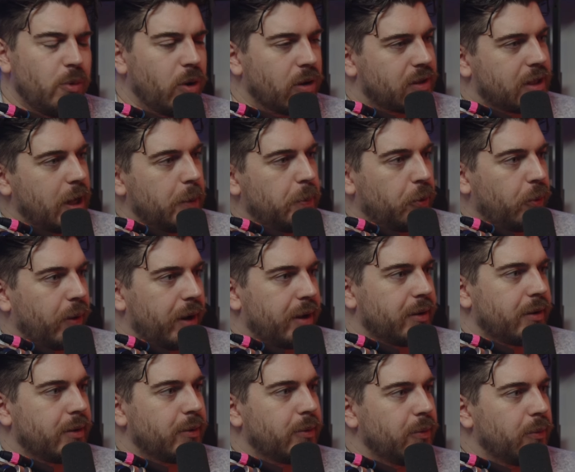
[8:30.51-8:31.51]

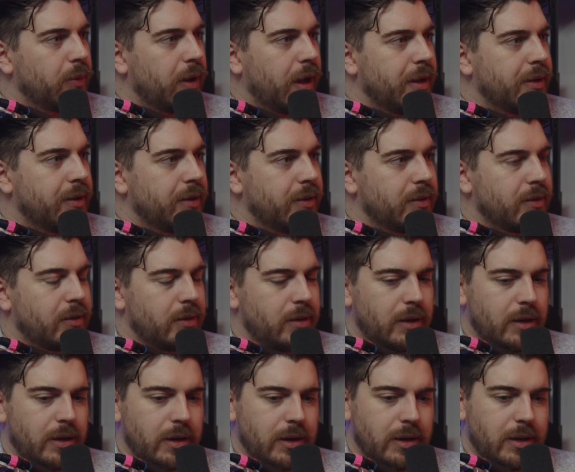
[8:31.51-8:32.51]
separated, and
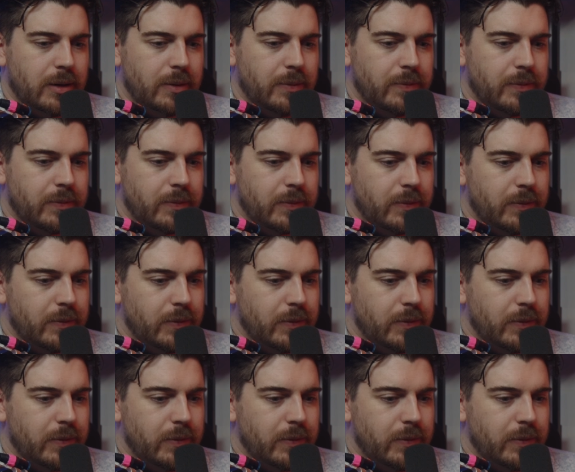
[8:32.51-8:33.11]
um,